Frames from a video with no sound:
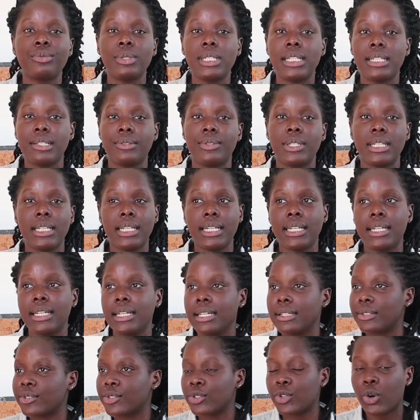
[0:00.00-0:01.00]

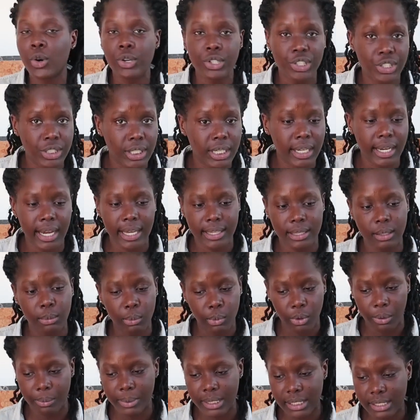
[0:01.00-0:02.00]
really scorching at the
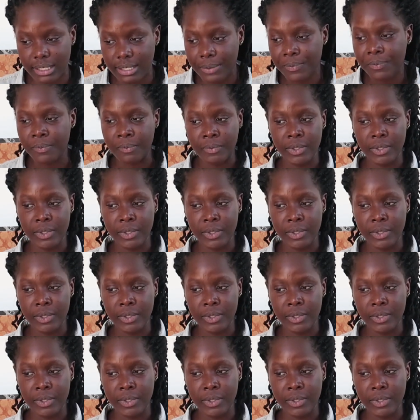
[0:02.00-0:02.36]
moment.